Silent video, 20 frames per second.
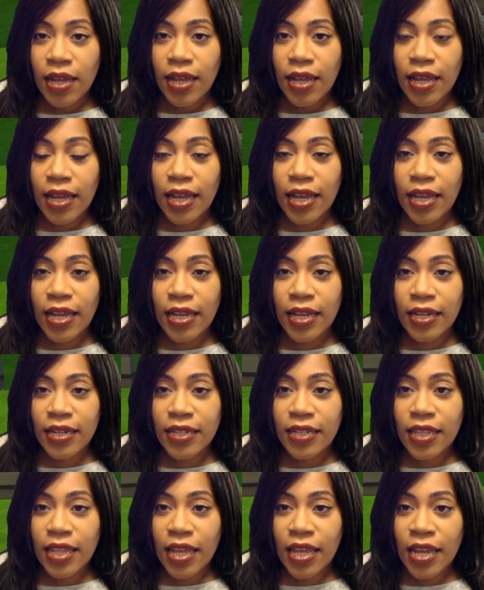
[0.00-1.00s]

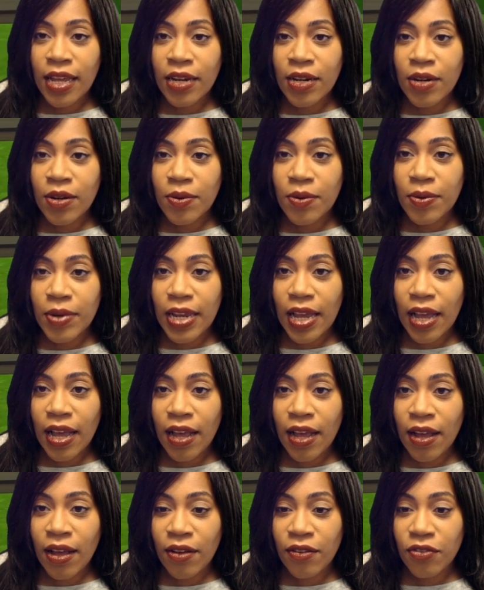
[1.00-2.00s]
And then we
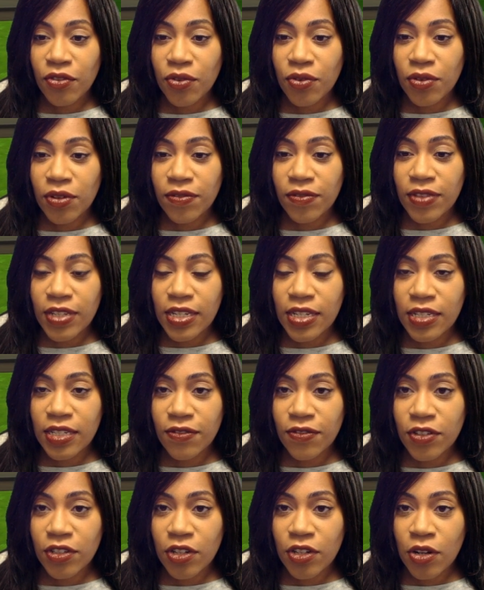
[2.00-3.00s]
have all of these
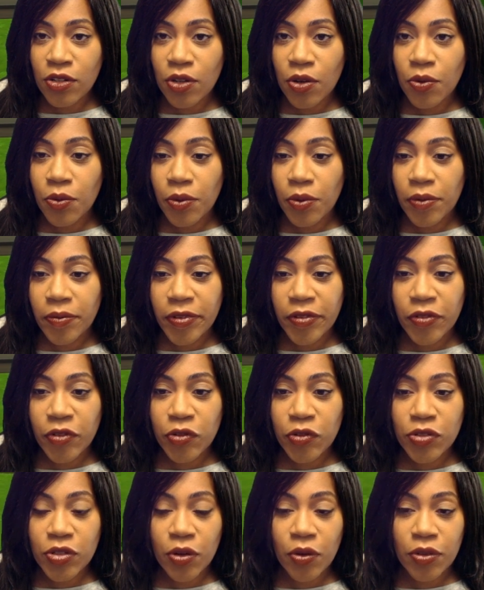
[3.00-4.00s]
different tones. Oh, and we've
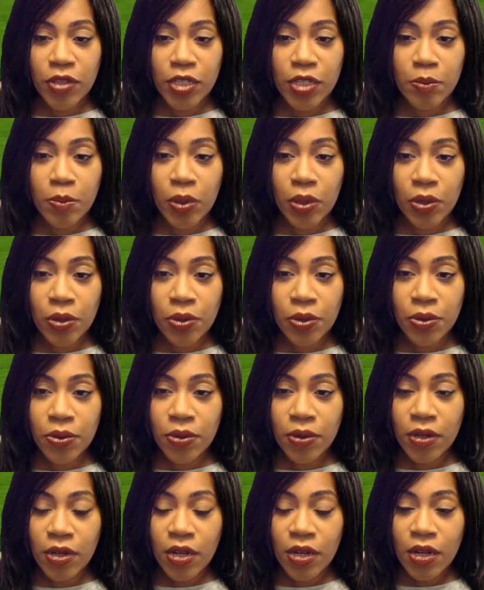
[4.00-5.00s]
also got this
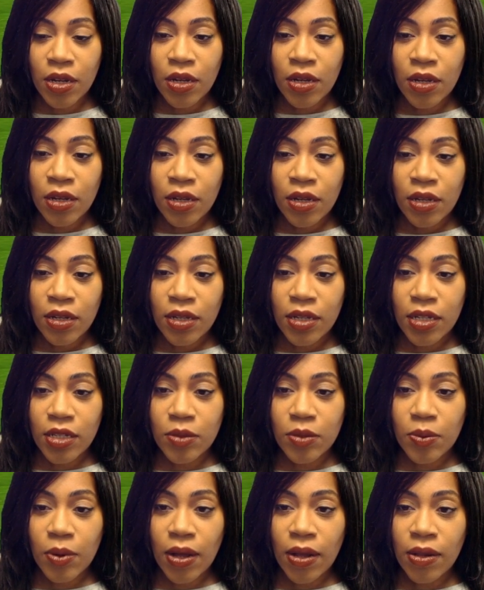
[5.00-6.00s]
blue
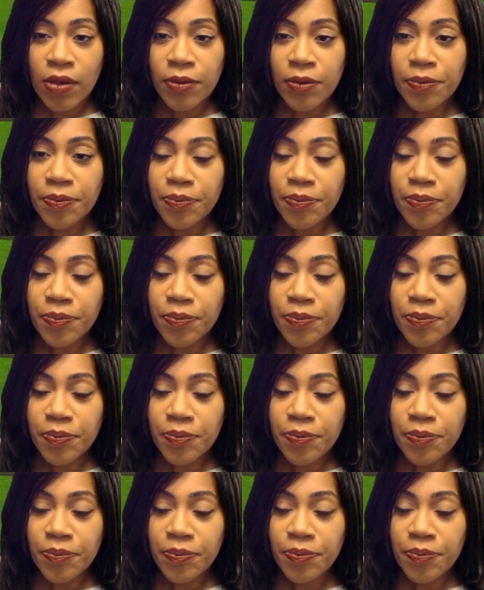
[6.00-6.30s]
as well.